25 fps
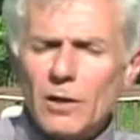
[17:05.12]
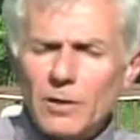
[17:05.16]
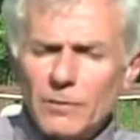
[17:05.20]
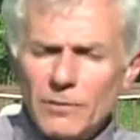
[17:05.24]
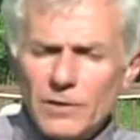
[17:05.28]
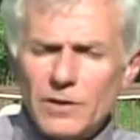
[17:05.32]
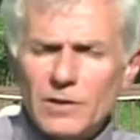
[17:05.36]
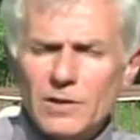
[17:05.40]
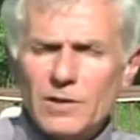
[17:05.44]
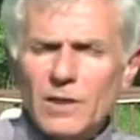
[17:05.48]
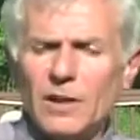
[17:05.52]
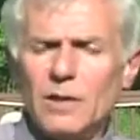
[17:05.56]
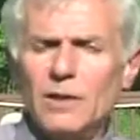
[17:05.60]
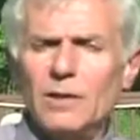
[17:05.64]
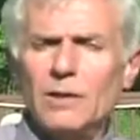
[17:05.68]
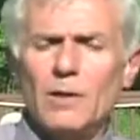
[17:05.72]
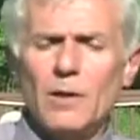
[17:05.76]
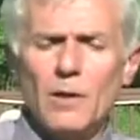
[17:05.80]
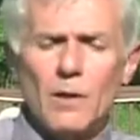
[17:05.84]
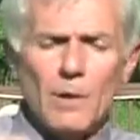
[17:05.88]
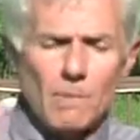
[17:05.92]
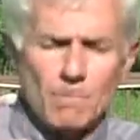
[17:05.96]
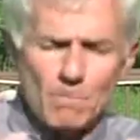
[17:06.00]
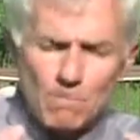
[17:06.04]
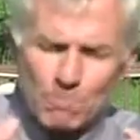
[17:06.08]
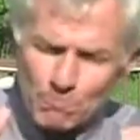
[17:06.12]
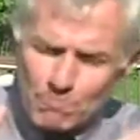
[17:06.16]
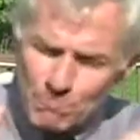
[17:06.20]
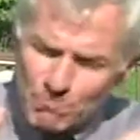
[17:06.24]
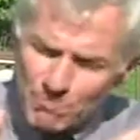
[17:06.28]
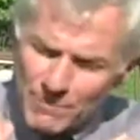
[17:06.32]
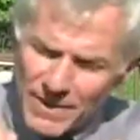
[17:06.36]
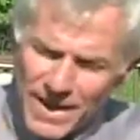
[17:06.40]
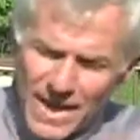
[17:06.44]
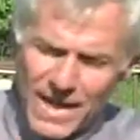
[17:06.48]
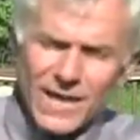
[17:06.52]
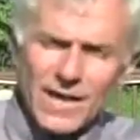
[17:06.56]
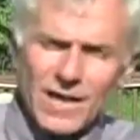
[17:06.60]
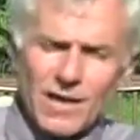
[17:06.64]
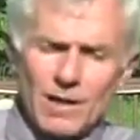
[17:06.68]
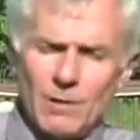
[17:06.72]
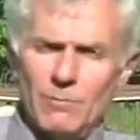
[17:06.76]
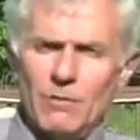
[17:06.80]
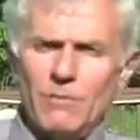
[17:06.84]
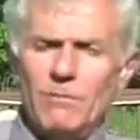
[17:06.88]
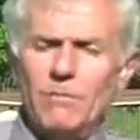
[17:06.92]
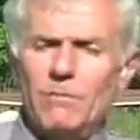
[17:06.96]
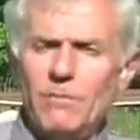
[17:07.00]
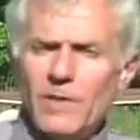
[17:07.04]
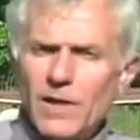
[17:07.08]
of a sudden, bam!
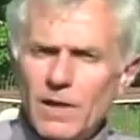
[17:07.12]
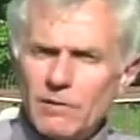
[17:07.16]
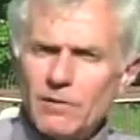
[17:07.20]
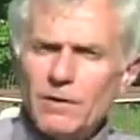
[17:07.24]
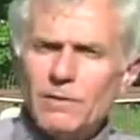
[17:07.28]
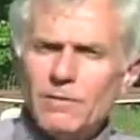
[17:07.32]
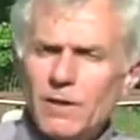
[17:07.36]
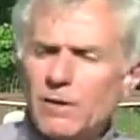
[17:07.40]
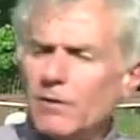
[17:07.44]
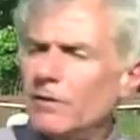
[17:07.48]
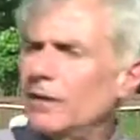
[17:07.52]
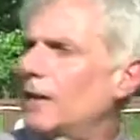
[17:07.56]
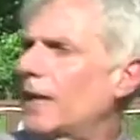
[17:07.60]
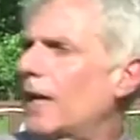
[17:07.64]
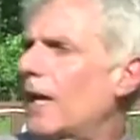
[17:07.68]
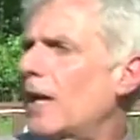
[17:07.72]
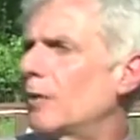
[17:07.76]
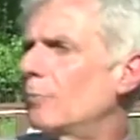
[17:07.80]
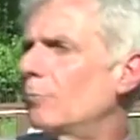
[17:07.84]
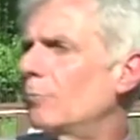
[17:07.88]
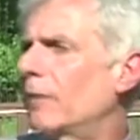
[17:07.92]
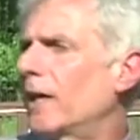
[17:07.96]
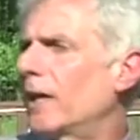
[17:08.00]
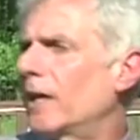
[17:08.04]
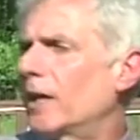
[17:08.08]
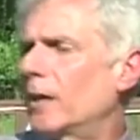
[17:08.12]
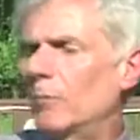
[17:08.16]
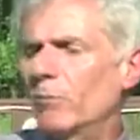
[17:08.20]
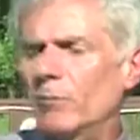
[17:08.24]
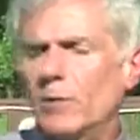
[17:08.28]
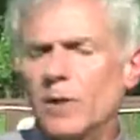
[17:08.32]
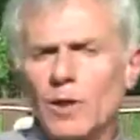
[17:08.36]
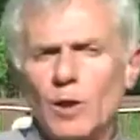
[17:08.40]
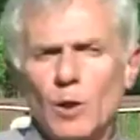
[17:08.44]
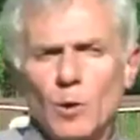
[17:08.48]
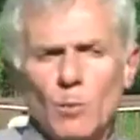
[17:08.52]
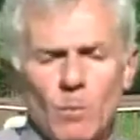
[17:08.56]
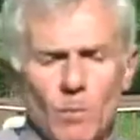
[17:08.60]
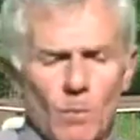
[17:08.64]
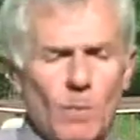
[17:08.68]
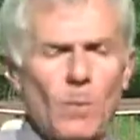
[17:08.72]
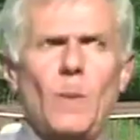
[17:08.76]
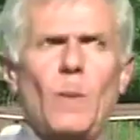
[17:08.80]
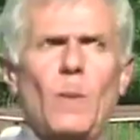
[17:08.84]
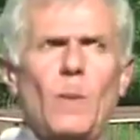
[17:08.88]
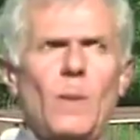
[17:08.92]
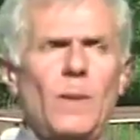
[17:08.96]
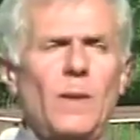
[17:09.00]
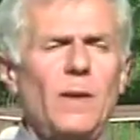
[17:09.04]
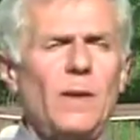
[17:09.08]
Very, very loud bam,
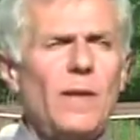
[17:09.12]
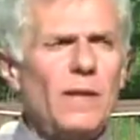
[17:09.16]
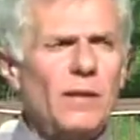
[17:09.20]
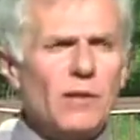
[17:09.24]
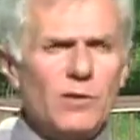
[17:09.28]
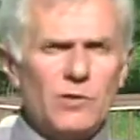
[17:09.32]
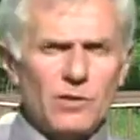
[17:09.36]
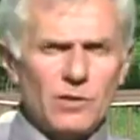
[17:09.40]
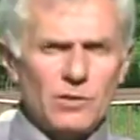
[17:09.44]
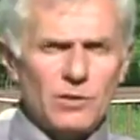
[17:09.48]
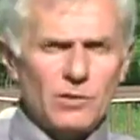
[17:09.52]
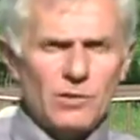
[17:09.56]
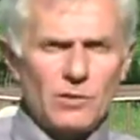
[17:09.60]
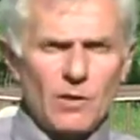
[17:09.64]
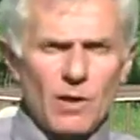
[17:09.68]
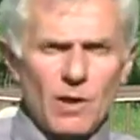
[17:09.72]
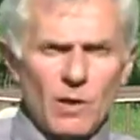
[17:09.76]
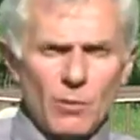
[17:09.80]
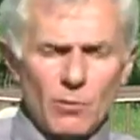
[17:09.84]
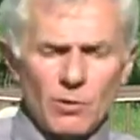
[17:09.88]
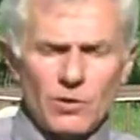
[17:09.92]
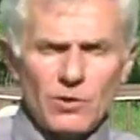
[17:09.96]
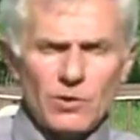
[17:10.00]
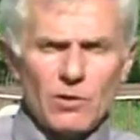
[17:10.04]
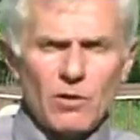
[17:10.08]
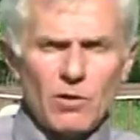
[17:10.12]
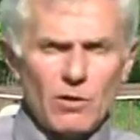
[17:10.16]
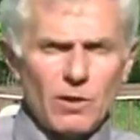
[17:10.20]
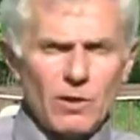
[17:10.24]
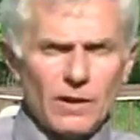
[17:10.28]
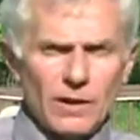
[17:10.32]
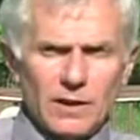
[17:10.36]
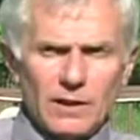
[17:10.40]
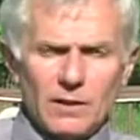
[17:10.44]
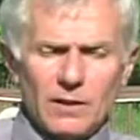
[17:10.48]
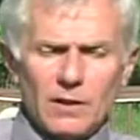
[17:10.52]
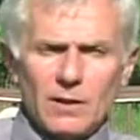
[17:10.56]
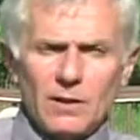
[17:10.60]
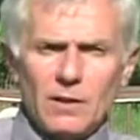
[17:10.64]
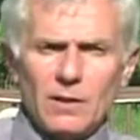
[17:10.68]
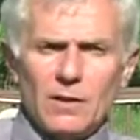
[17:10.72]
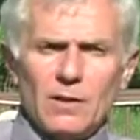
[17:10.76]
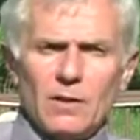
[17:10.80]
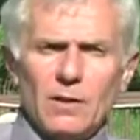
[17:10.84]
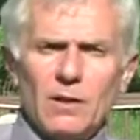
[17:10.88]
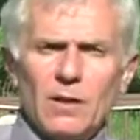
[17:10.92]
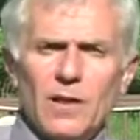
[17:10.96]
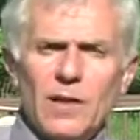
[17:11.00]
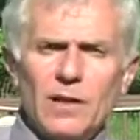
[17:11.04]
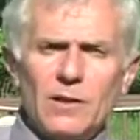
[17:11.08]
and it was startling.
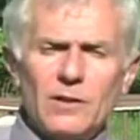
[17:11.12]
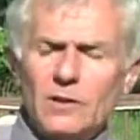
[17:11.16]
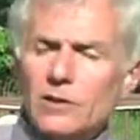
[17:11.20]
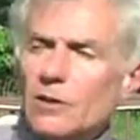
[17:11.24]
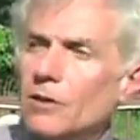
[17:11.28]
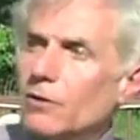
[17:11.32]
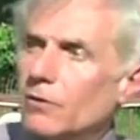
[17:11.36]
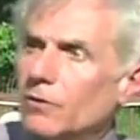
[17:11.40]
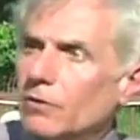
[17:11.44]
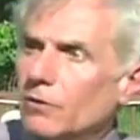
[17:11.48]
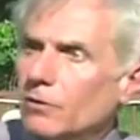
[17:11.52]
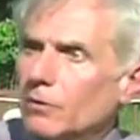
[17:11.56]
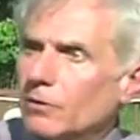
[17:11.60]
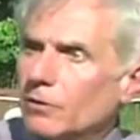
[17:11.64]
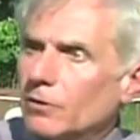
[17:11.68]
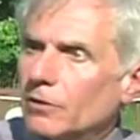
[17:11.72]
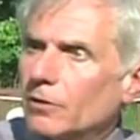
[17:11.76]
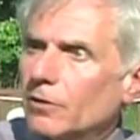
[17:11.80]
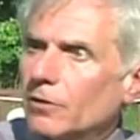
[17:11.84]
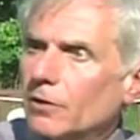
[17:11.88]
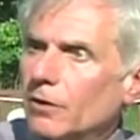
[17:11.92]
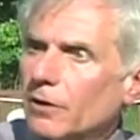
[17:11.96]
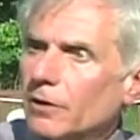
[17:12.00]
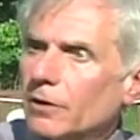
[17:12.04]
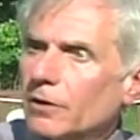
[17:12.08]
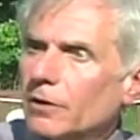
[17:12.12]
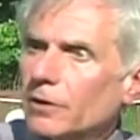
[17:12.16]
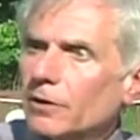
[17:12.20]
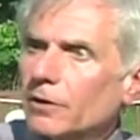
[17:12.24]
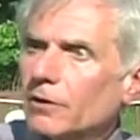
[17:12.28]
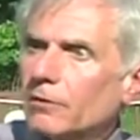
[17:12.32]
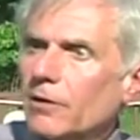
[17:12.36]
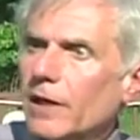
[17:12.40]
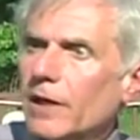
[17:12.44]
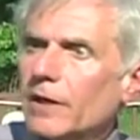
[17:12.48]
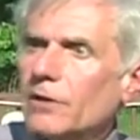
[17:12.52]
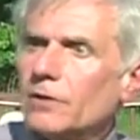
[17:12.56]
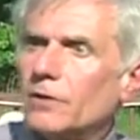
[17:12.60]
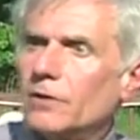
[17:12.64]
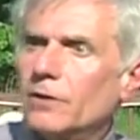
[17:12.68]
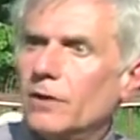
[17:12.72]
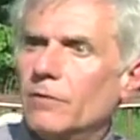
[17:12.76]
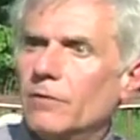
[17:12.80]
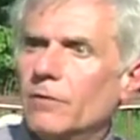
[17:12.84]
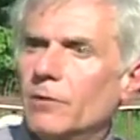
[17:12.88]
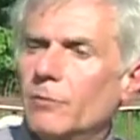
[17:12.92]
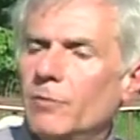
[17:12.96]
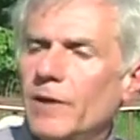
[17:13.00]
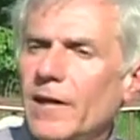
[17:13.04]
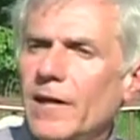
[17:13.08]
And so you look in the direction
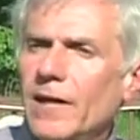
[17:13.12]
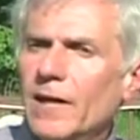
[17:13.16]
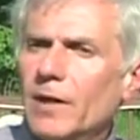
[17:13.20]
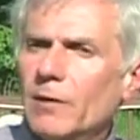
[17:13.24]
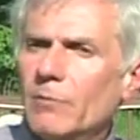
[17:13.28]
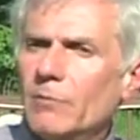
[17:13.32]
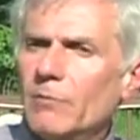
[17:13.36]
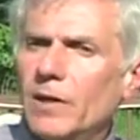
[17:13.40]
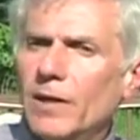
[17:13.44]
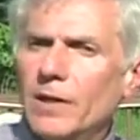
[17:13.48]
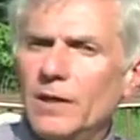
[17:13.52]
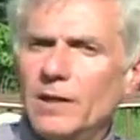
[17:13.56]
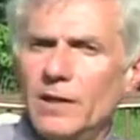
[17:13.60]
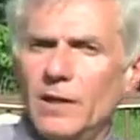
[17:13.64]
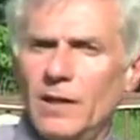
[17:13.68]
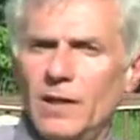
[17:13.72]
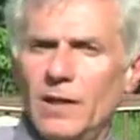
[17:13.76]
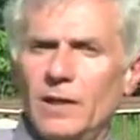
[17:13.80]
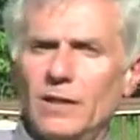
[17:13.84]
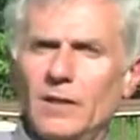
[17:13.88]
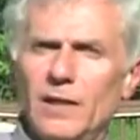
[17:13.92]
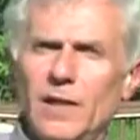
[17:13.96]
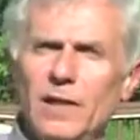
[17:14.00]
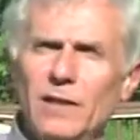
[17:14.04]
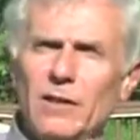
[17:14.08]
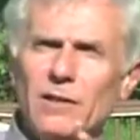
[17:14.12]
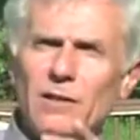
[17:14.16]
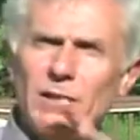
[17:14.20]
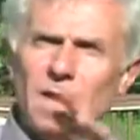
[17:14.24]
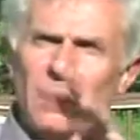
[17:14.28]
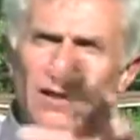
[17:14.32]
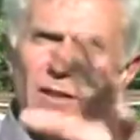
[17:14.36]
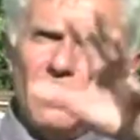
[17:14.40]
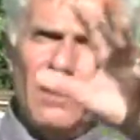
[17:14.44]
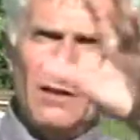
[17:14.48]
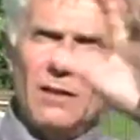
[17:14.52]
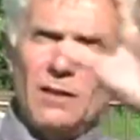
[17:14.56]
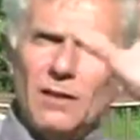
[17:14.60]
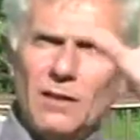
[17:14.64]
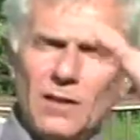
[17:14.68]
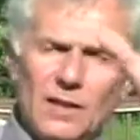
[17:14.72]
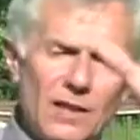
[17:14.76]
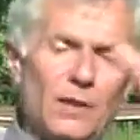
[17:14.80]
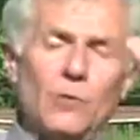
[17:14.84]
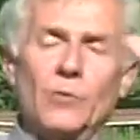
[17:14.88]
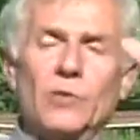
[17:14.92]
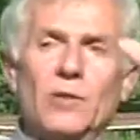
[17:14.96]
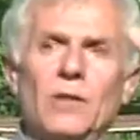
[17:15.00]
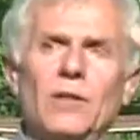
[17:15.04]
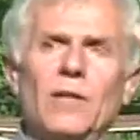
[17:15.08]
of the bam, and then
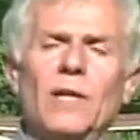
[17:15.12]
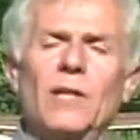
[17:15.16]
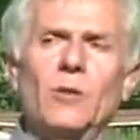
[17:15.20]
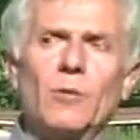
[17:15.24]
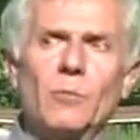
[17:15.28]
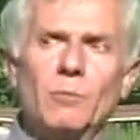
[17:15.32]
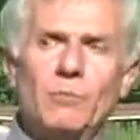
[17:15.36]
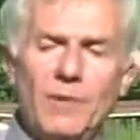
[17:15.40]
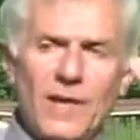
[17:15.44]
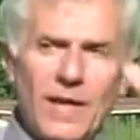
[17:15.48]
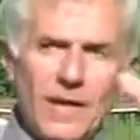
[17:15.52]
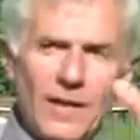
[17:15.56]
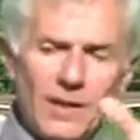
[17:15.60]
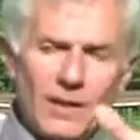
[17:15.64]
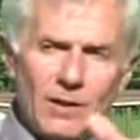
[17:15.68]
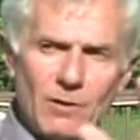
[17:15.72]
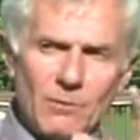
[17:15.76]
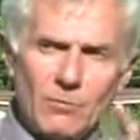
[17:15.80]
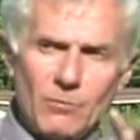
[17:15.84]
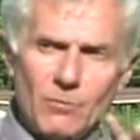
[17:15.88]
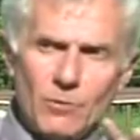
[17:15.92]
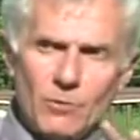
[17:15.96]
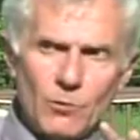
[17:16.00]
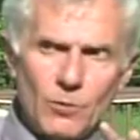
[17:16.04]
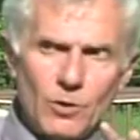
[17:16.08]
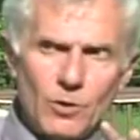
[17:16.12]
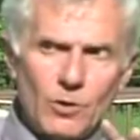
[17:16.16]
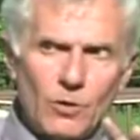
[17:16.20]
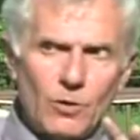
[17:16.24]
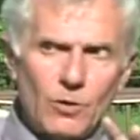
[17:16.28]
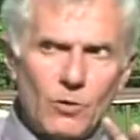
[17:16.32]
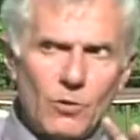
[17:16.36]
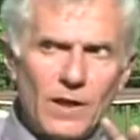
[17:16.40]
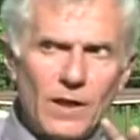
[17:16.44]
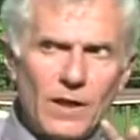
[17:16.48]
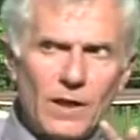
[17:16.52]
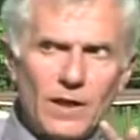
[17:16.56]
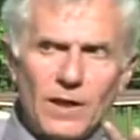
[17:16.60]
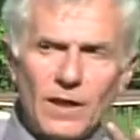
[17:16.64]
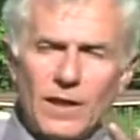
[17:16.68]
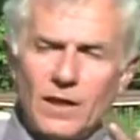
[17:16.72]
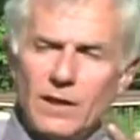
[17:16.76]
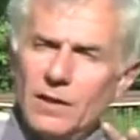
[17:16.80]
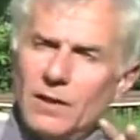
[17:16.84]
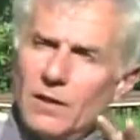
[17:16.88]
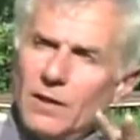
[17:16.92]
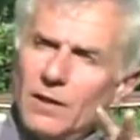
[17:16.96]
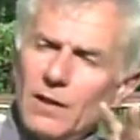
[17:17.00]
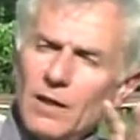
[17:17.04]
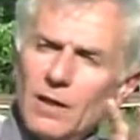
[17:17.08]
there was another bam, real quick.
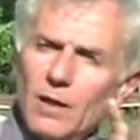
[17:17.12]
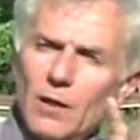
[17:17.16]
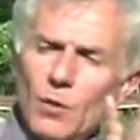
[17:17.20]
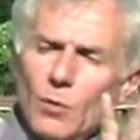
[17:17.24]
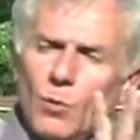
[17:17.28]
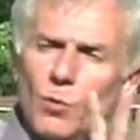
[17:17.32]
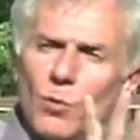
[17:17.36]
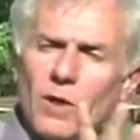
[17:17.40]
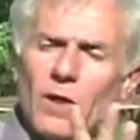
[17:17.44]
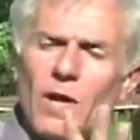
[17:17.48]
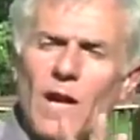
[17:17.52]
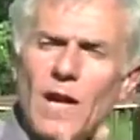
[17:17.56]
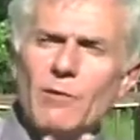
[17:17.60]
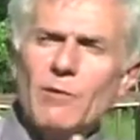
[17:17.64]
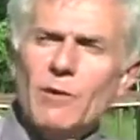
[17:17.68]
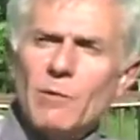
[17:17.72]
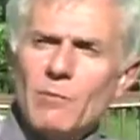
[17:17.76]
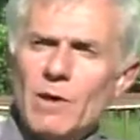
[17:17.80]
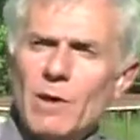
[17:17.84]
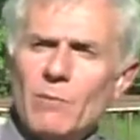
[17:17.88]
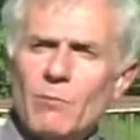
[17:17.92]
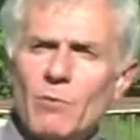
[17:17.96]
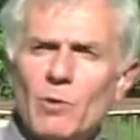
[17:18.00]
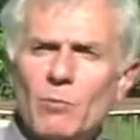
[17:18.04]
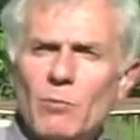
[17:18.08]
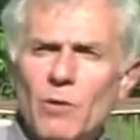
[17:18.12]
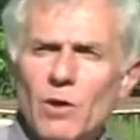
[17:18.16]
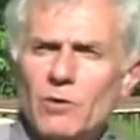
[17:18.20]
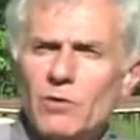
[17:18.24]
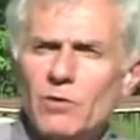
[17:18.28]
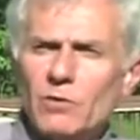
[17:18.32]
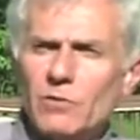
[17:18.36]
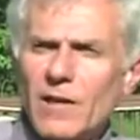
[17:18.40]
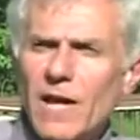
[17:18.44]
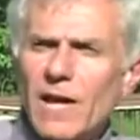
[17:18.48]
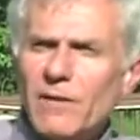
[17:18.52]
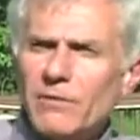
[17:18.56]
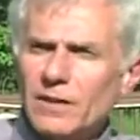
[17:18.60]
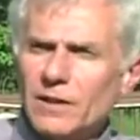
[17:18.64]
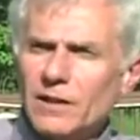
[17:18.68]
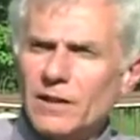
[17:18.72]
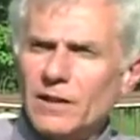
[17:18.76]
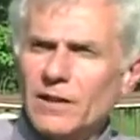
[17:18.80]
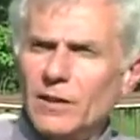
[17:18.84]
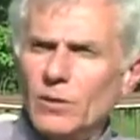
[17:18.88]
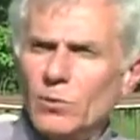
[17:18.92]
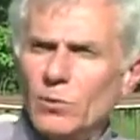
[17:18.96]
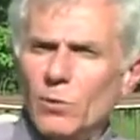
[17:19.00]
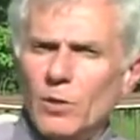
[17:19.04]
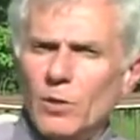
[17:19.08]
And what I remember most graphically